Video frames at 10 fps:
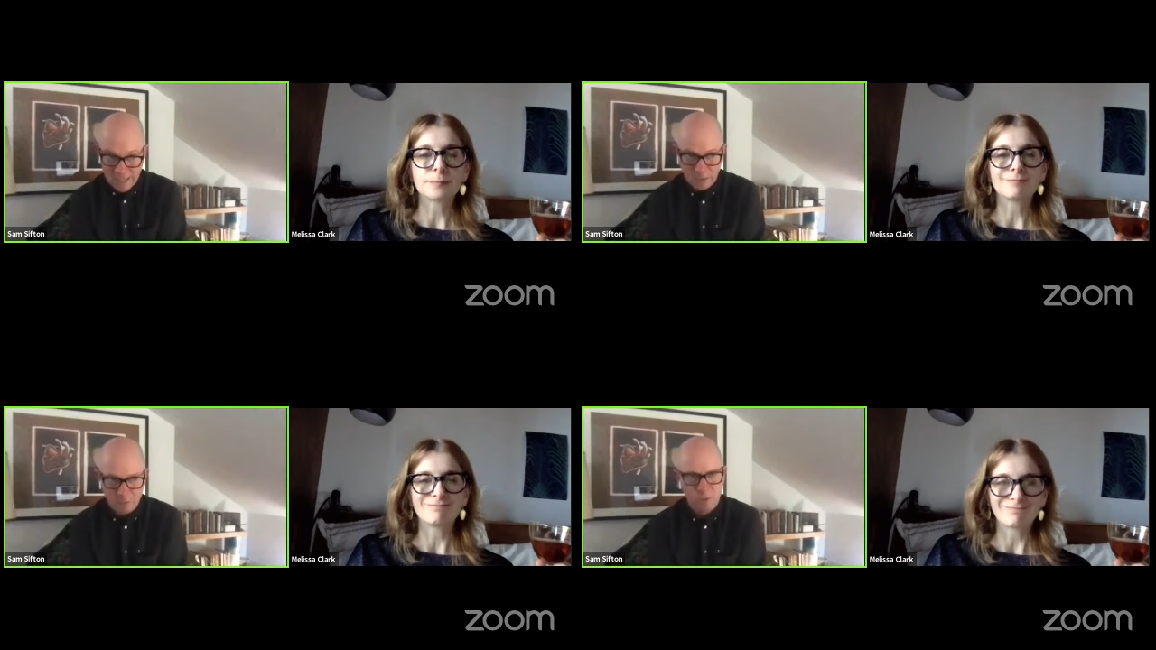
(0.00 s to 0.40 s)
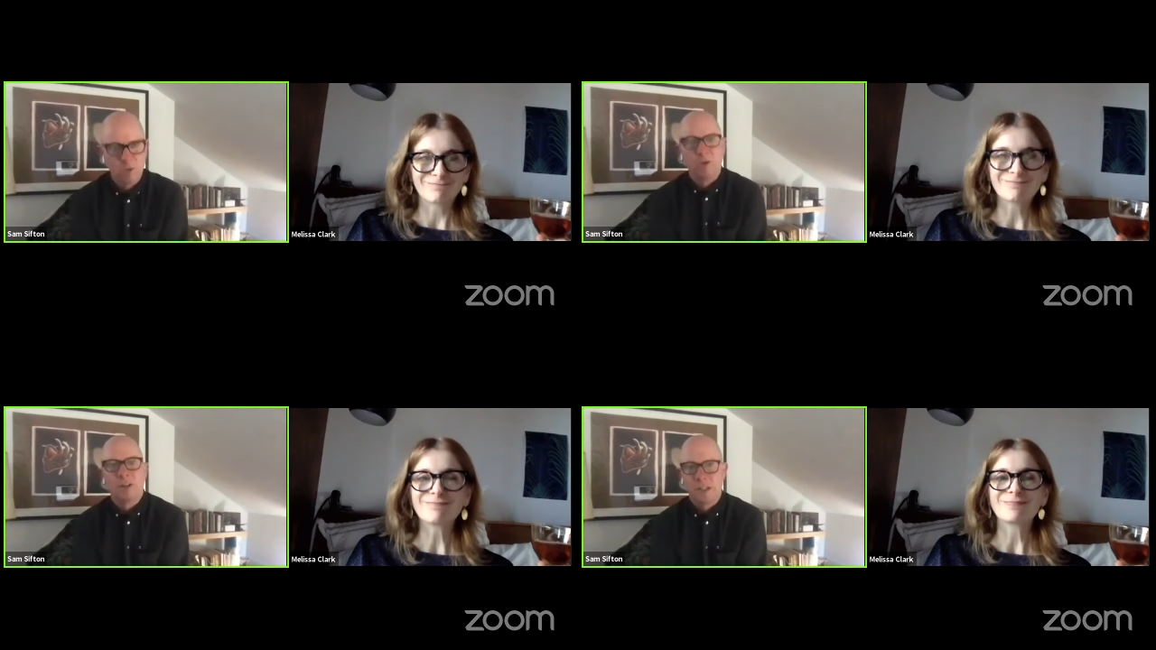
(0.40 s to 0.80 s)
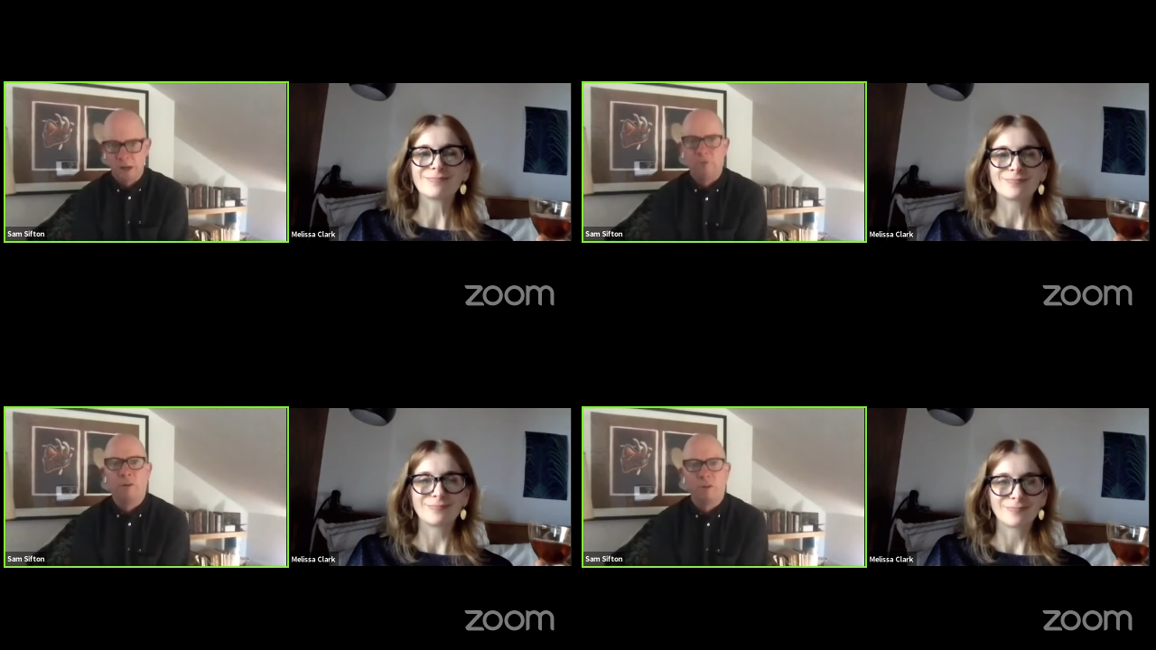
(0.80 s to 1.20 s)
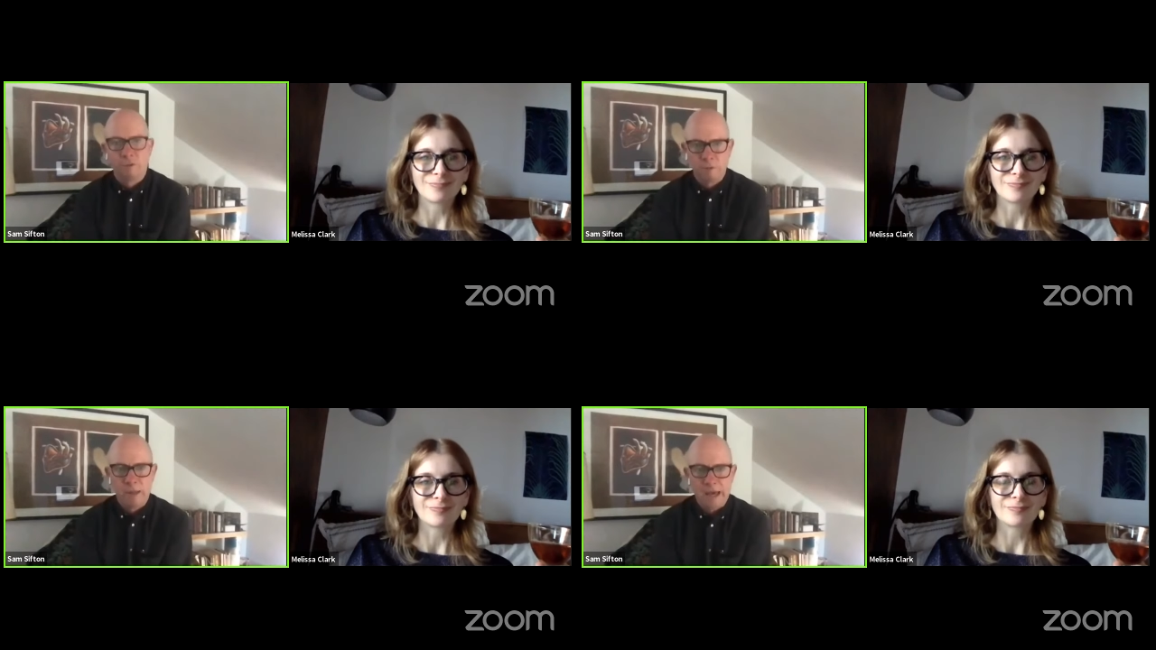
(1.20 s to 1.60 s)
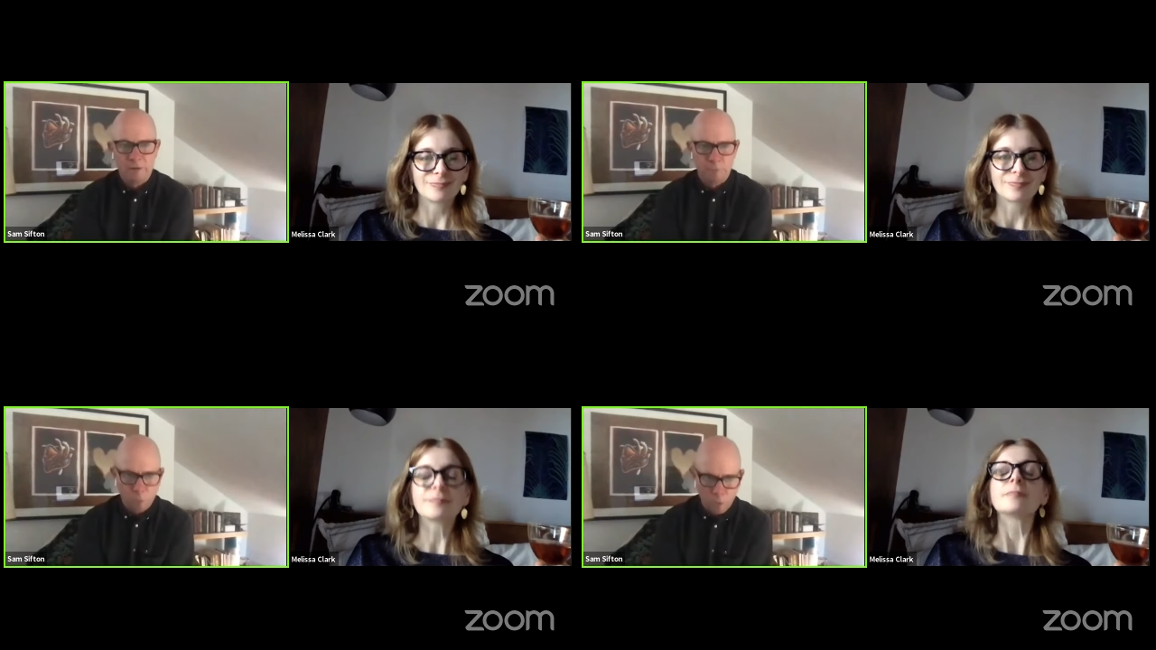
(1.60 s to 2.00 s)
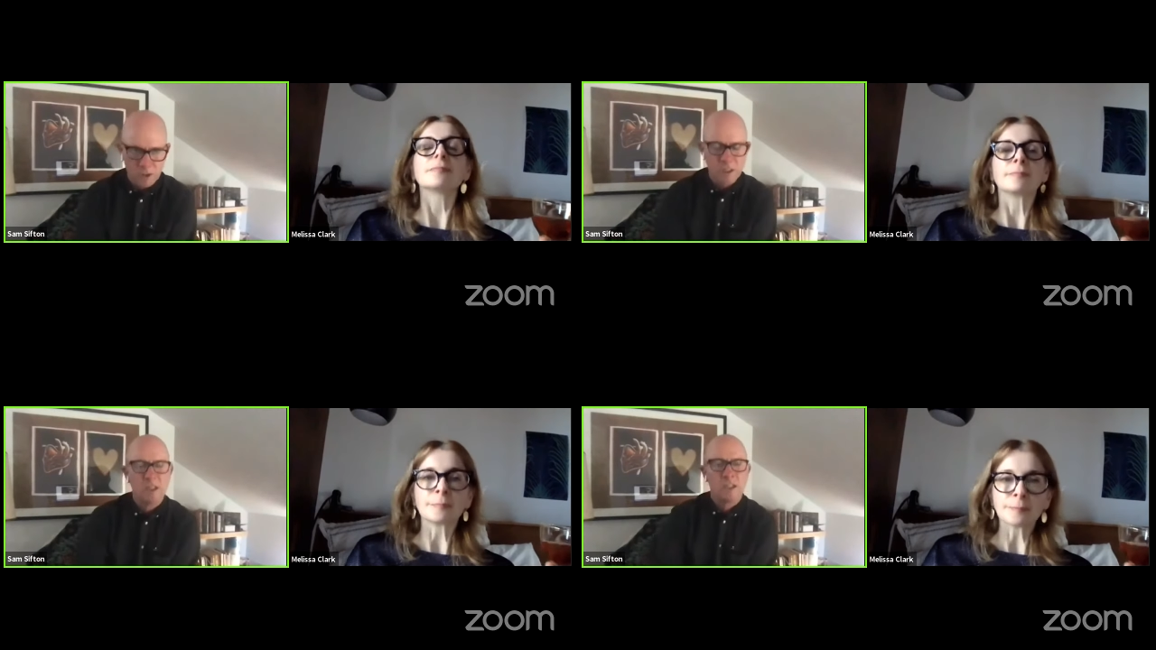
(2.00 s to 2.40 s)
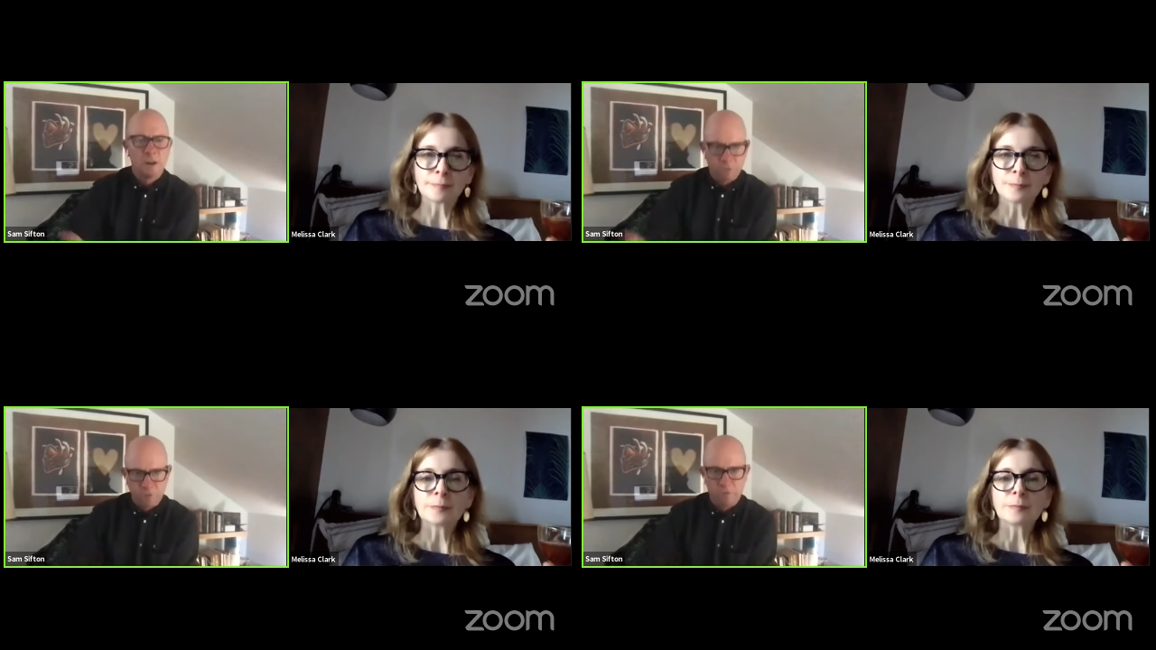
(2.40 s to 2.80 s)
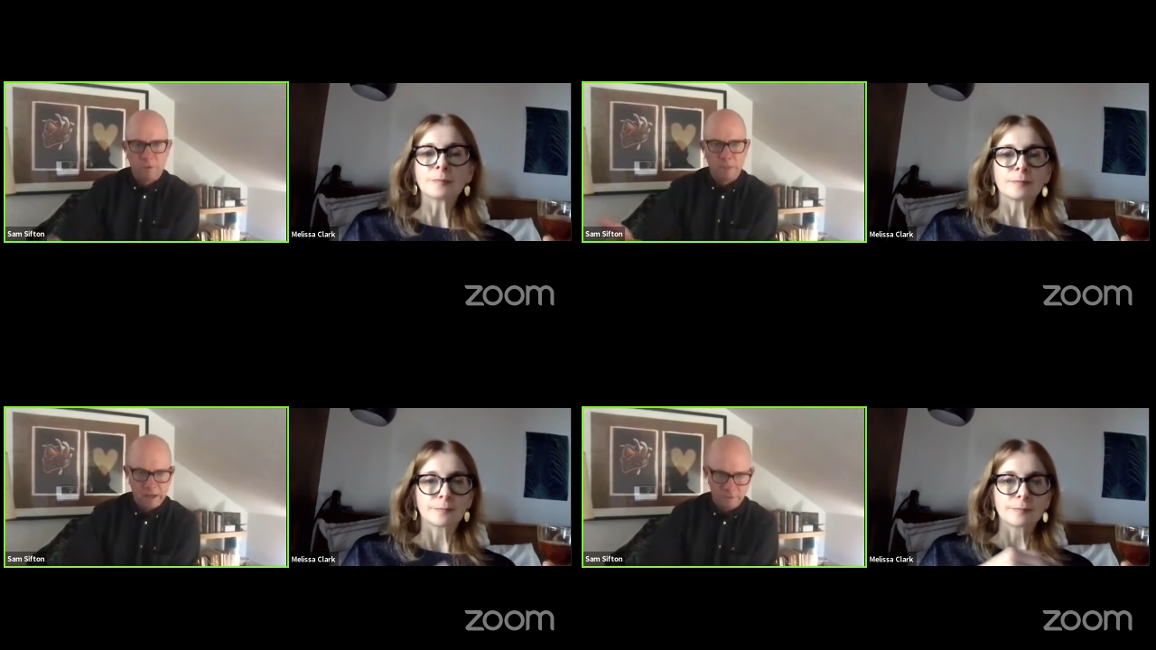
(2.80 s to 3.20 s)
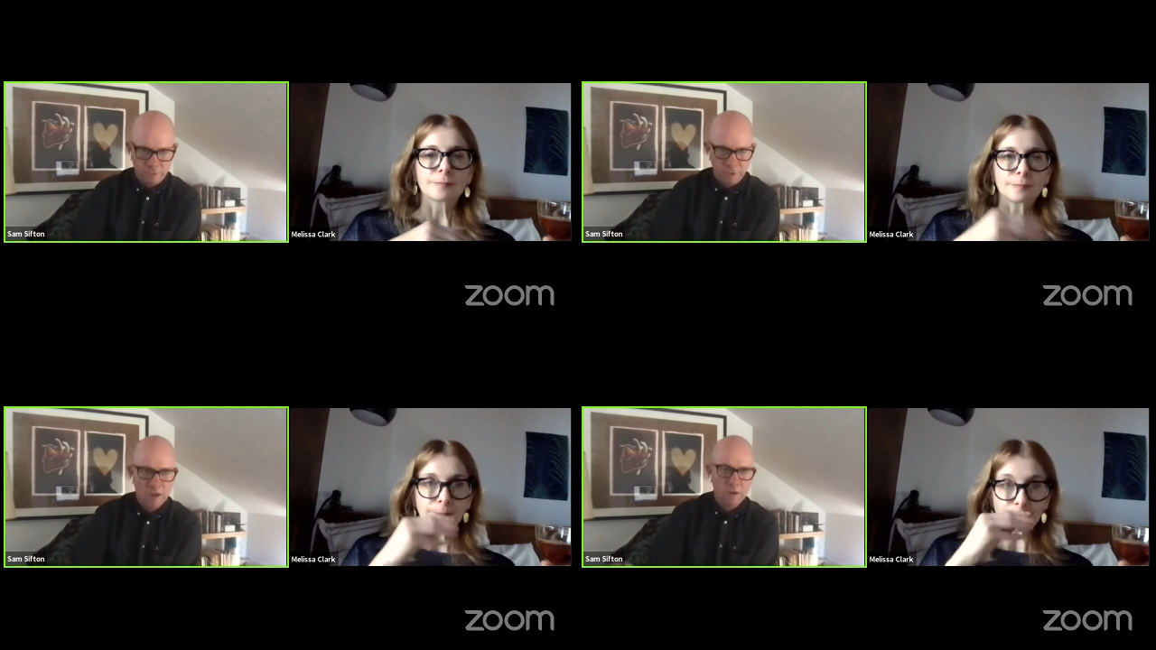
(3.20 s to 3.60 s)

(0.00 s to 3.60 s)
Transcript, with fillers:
Speaker 1: a tablespoon is different from that of Morton's, is different from that of